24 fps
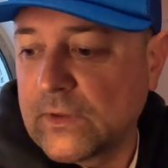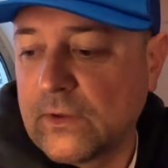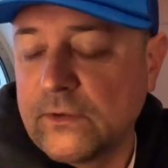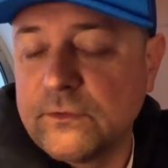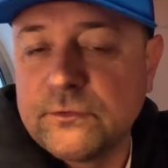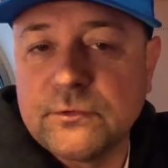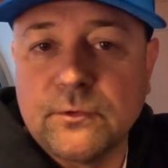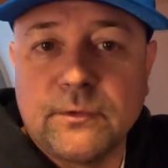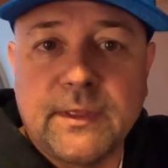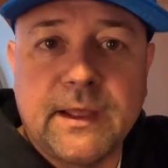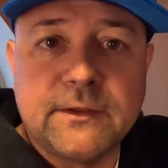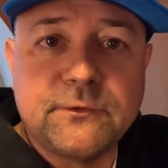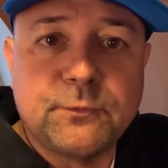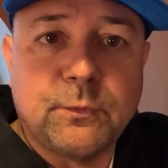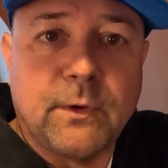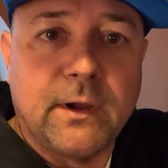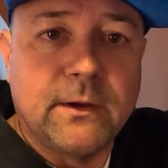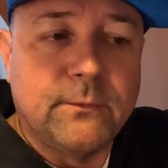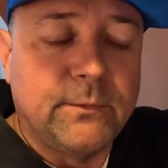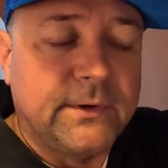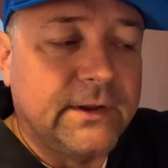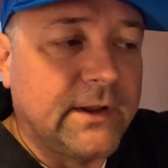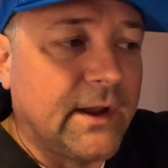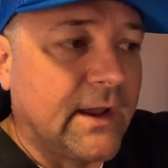So that's why
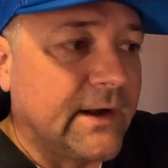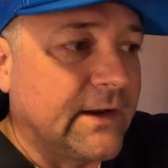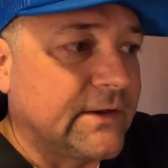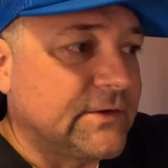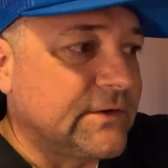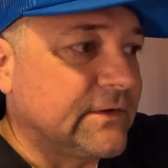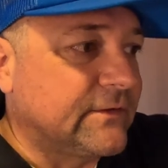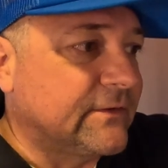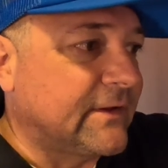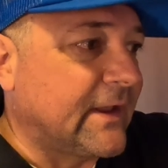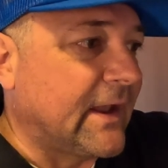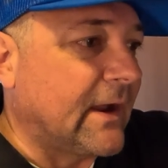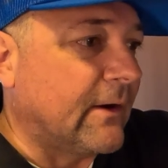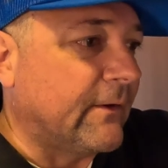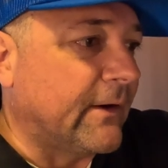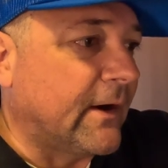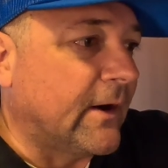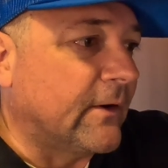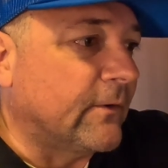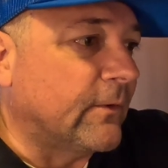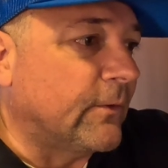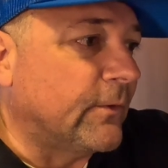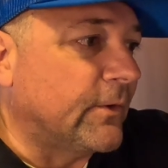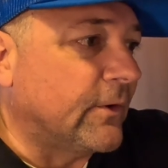we kind of just carry
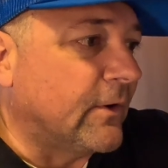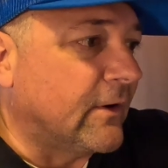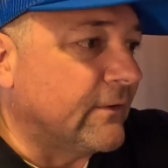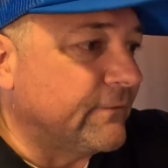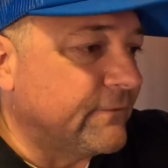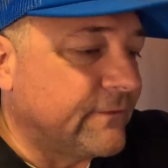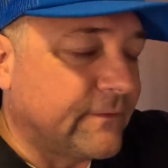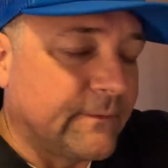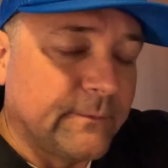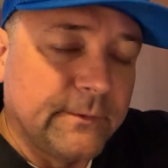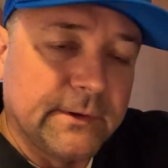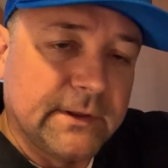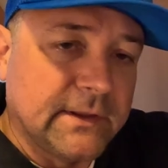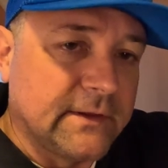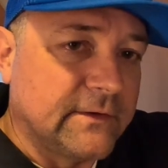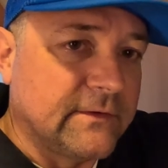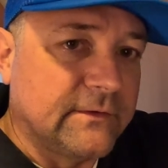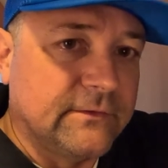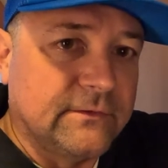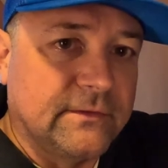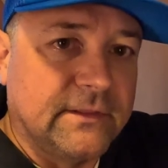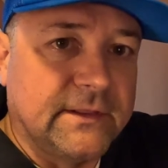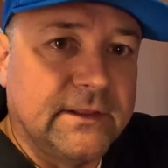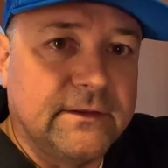our own off, and we can
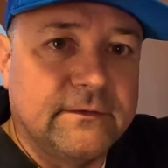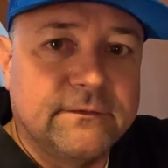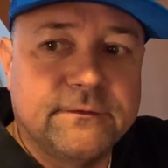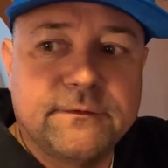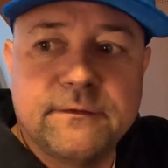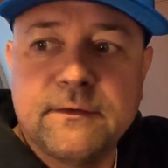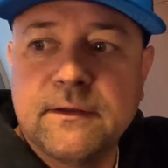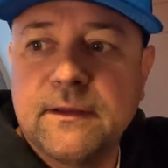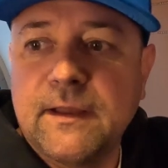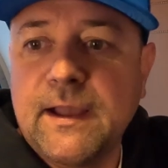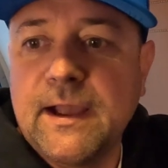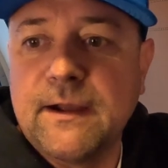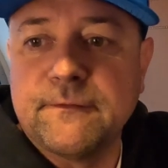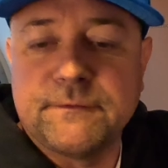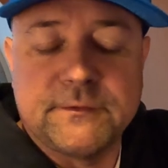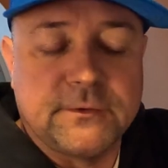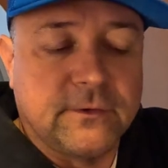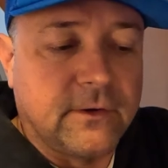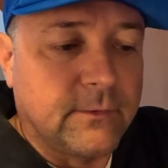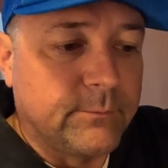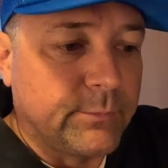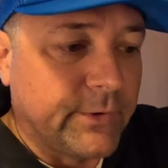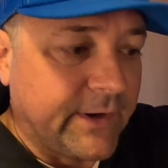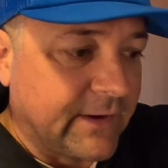just leave after
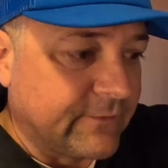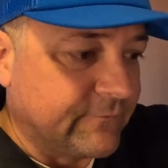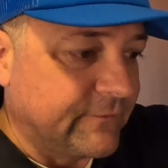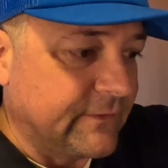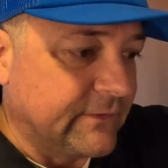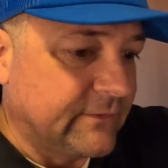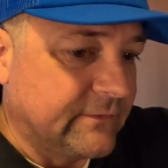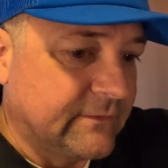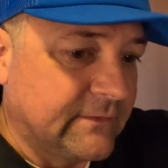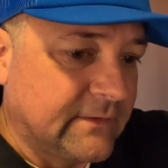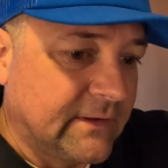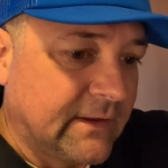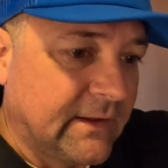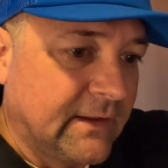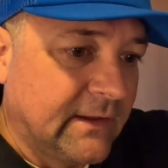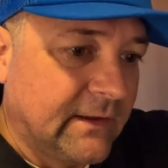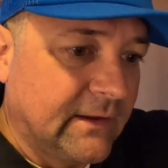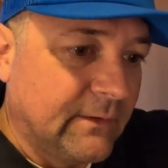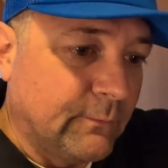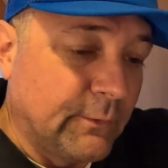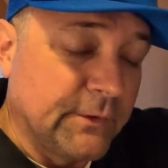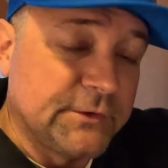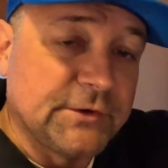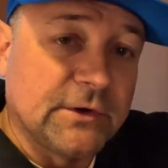our breakfast,
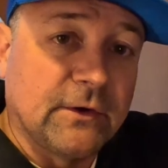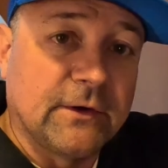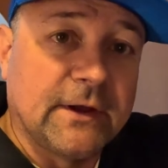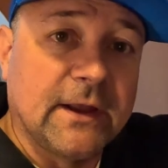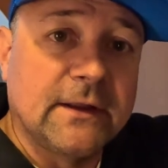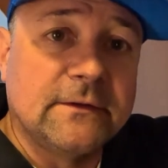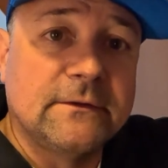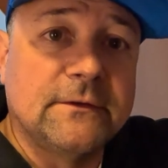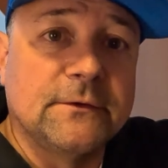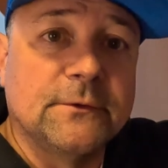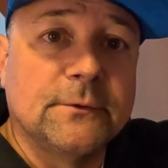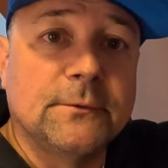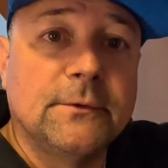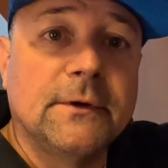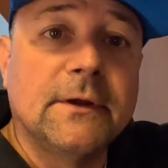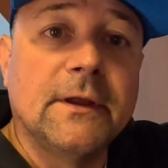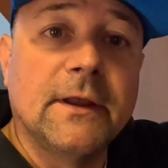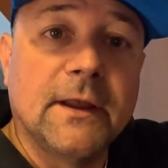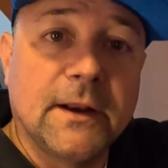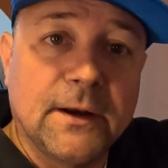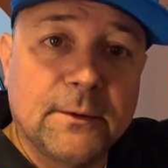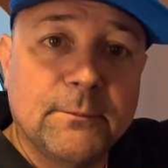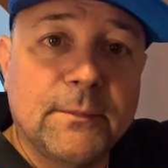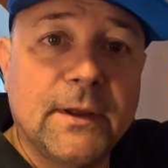which I'll get to
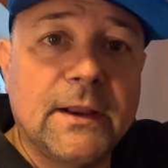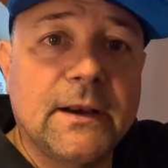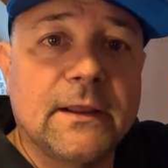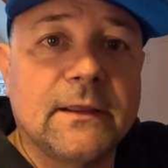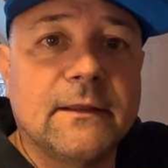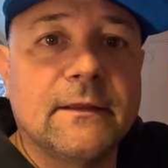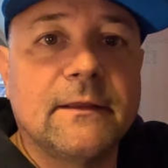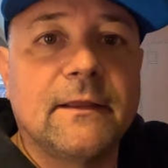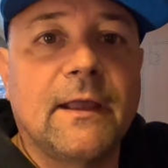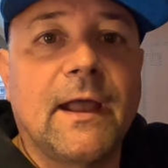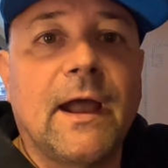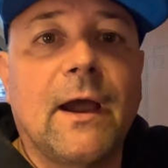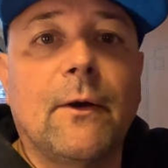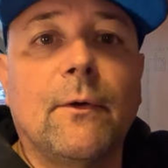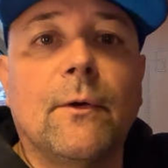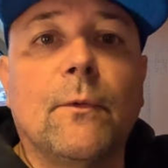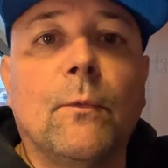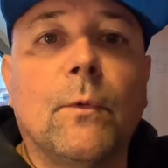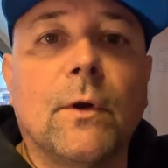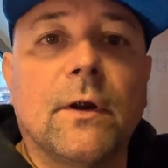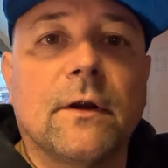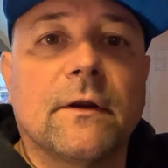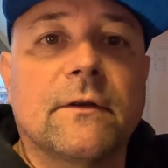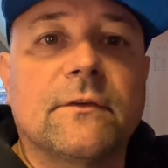in a minute, how it
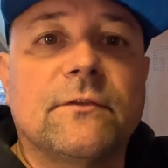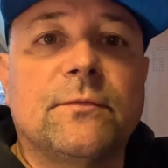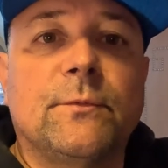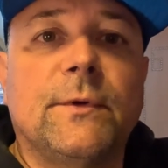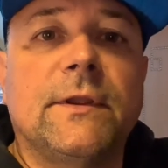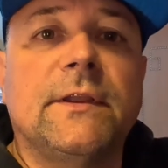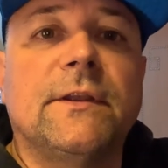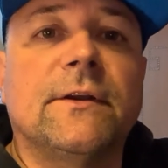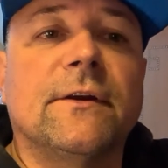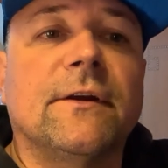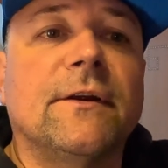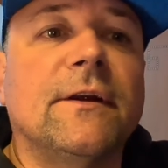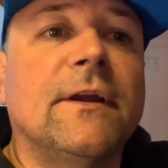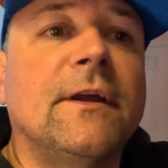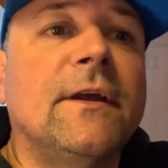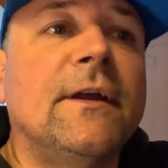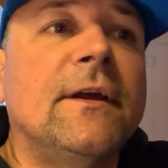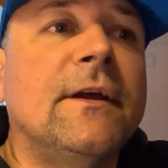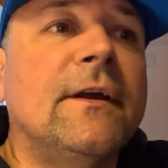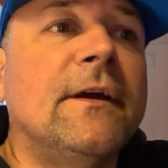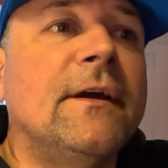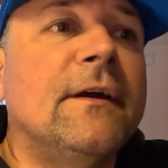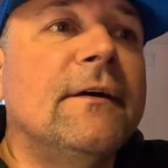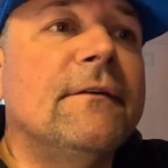works with your
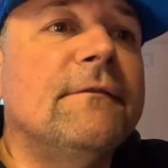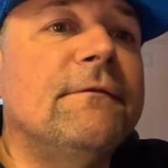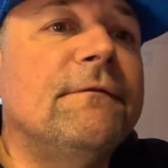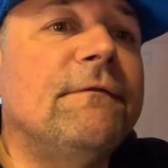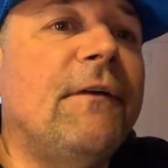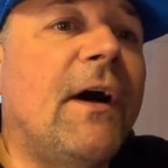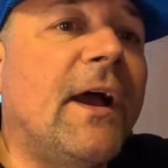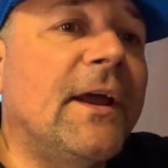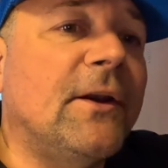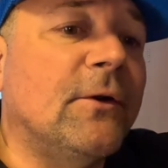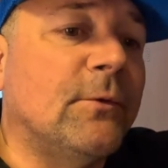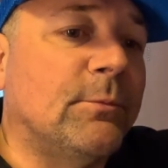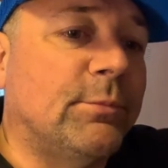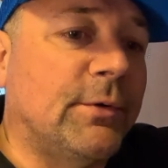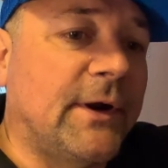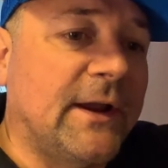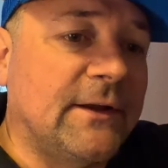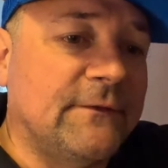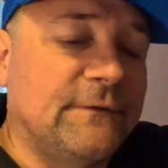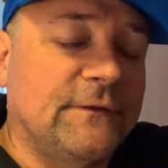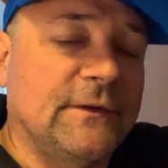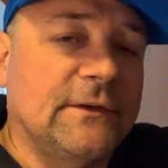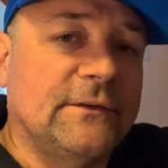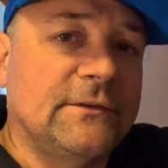final
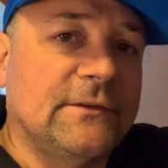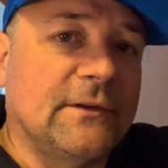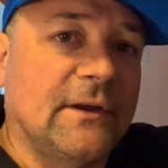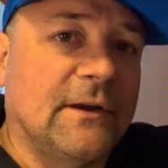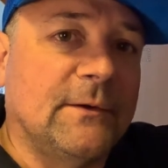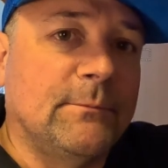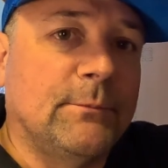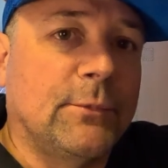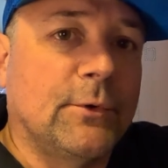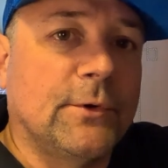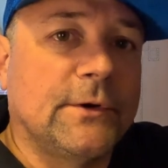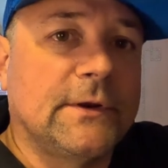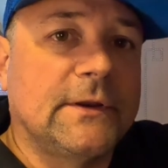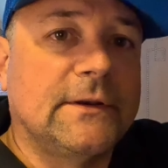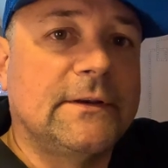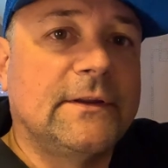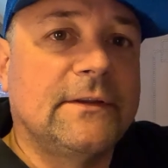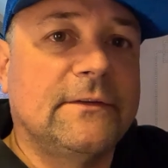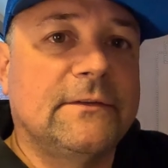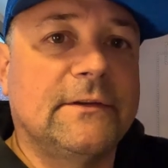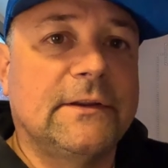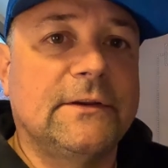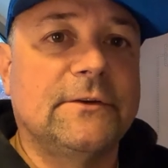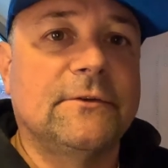breakfast on board the
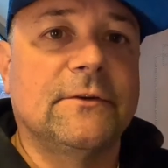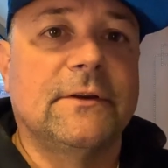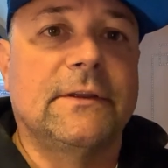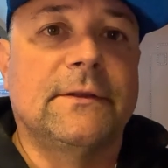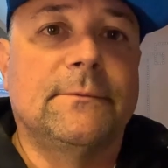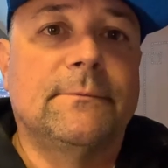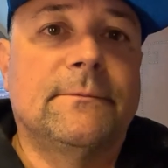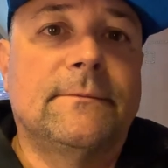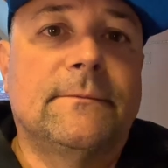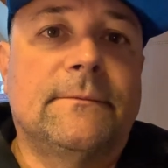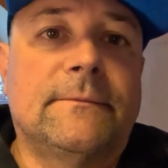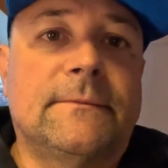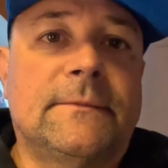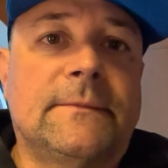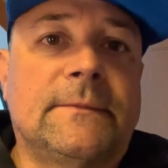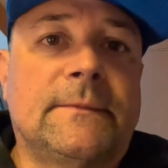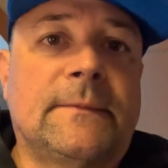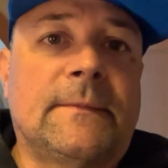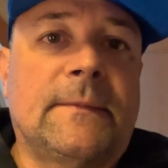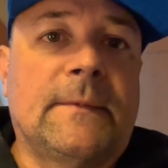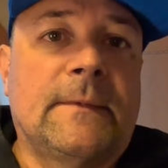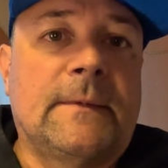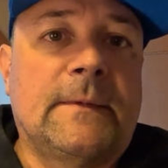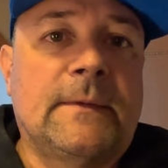Disney Dream.
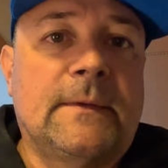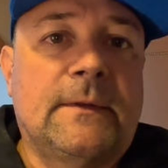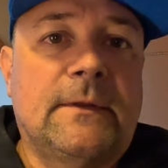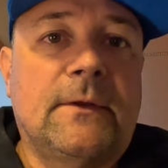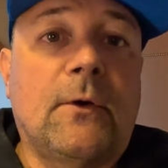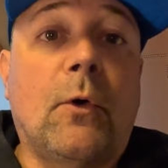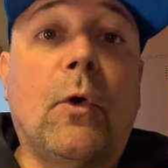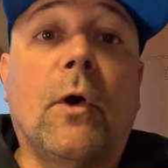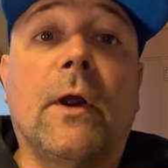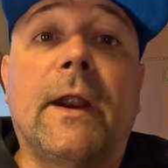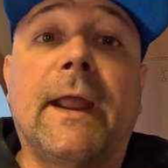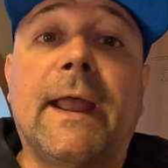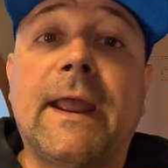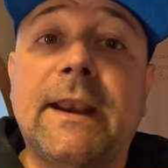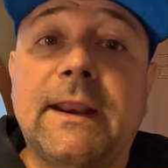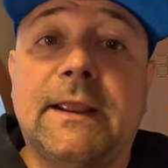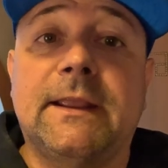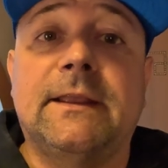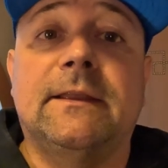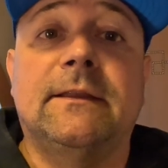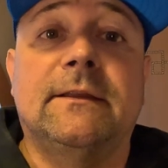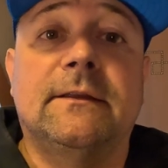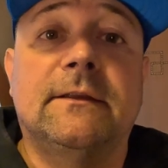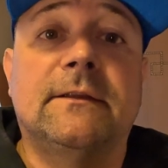Or
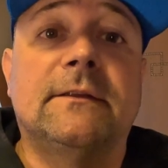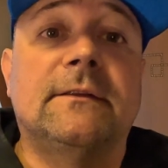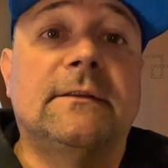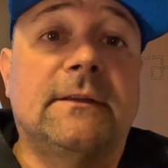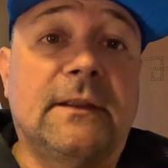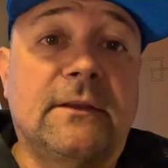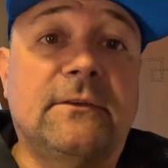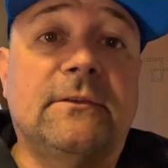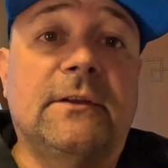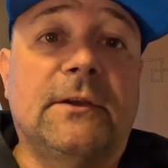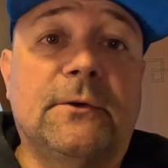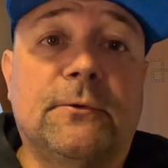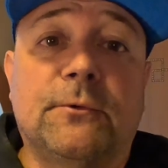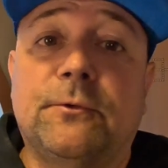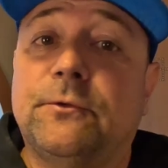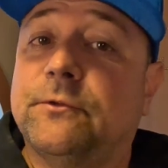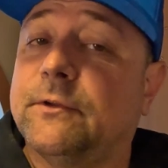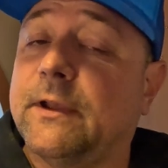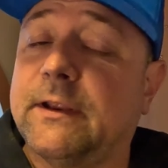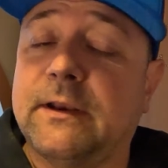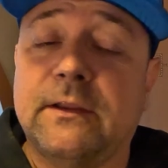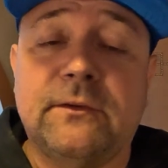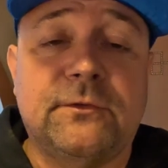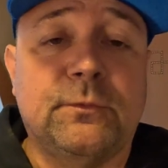any Disney Cruise
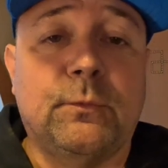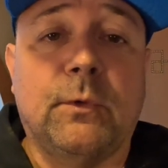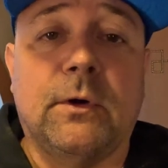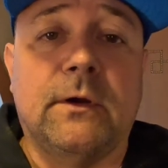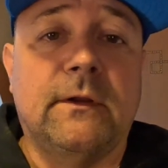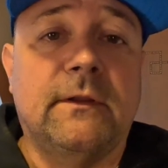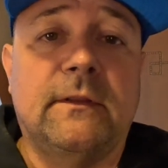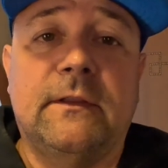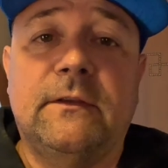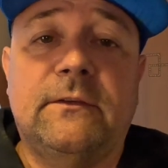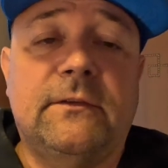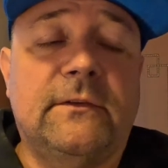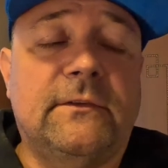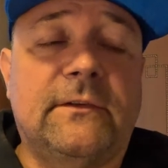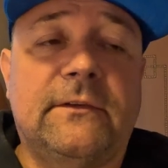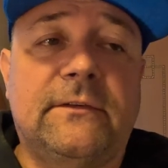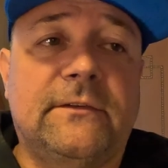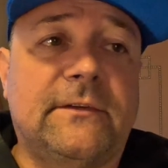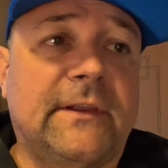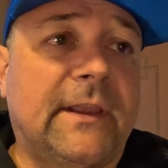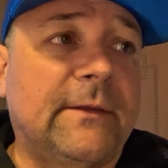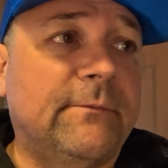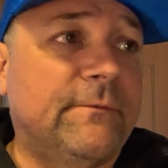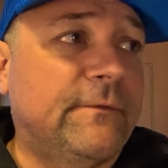Line. This is the
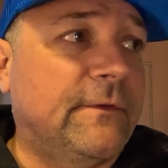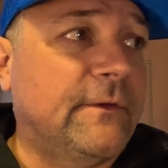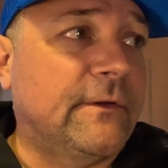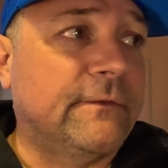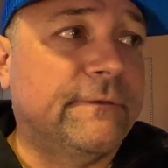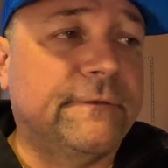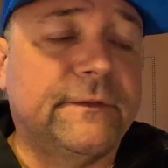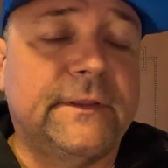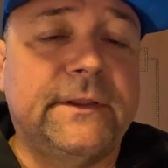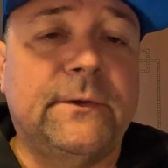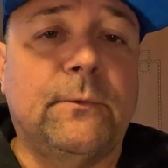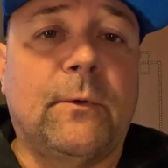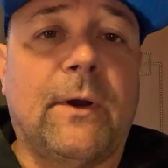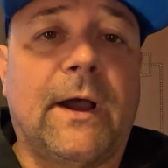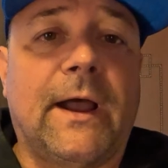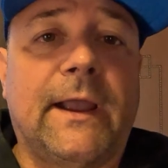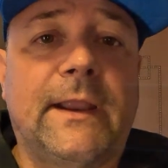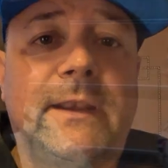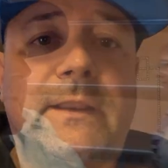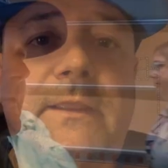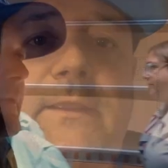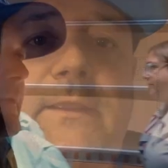same for the fleet-wide.